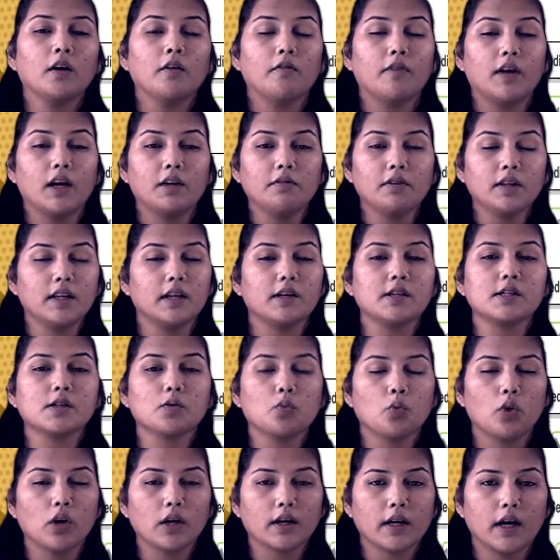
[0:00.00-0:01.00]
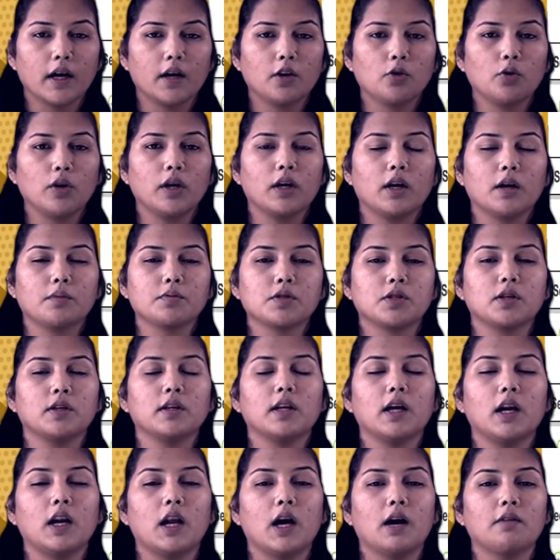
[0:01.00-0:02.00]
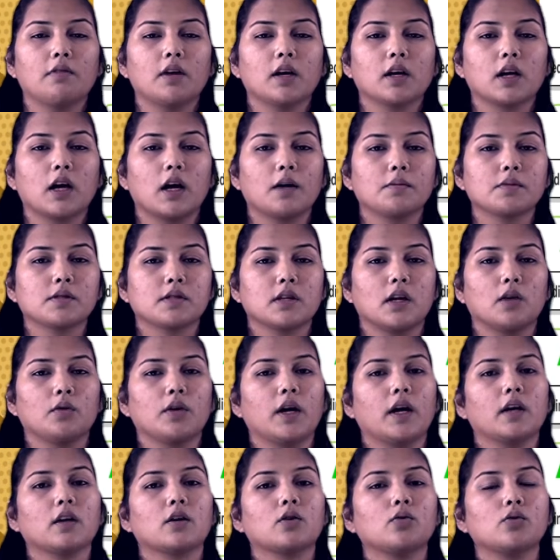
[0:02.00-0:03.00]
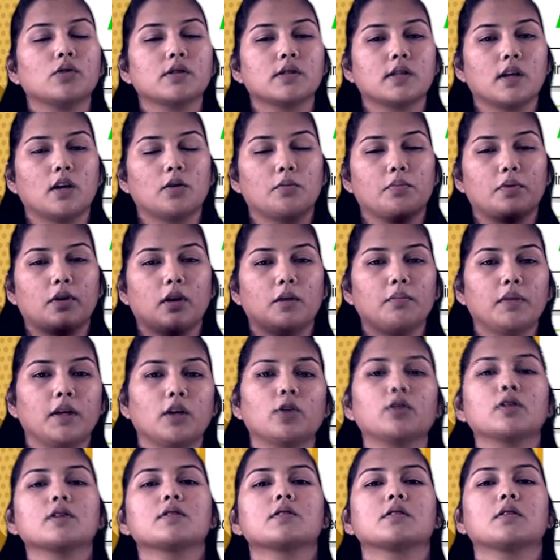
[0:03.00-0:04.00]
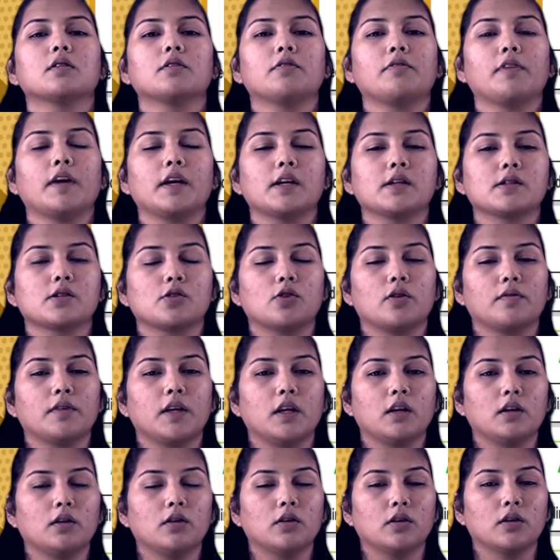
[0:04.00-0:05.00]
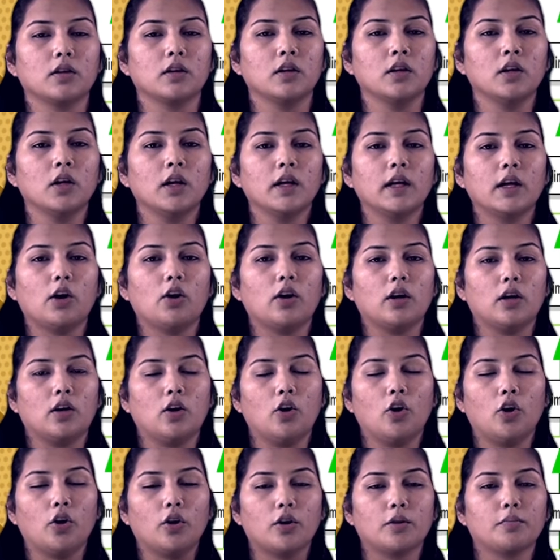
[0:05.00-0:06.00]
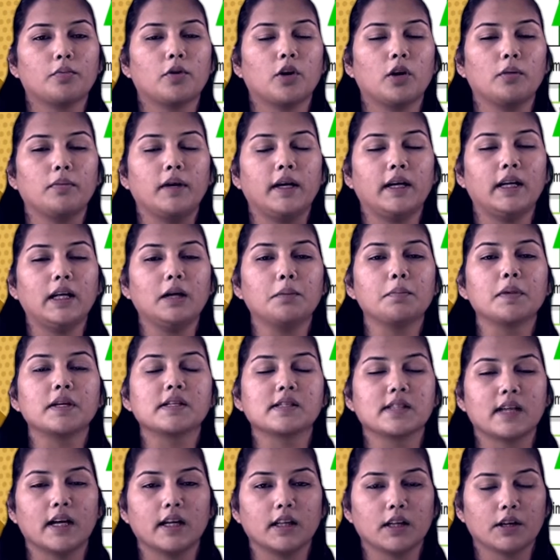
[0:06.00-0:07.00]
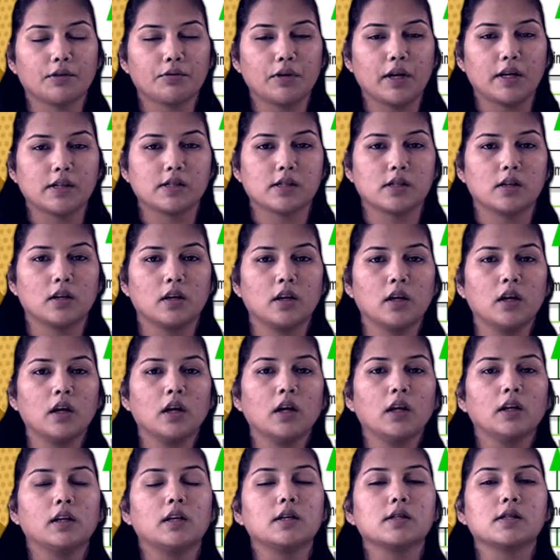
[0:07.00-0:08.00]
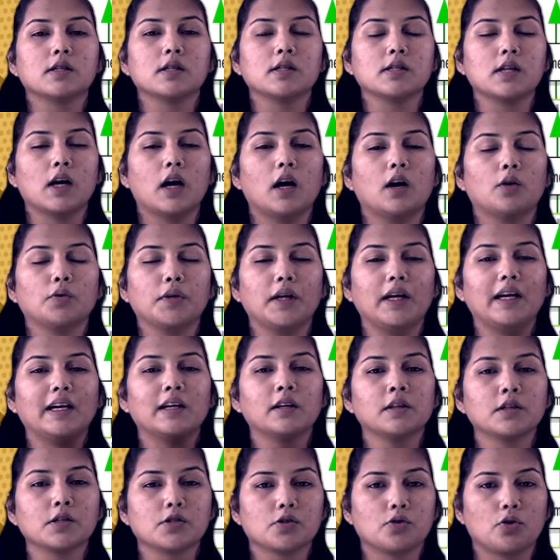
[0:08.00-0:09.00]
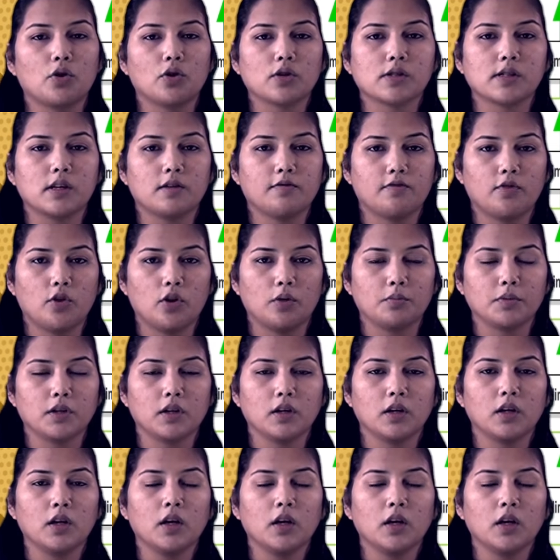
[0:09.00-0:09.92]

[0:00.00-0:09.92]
Whenever there is a volcano eruption, the lava comes down and cools down, probably on the surface of the earth or probably deep inside the crust. This is how the igneous rocks are formed.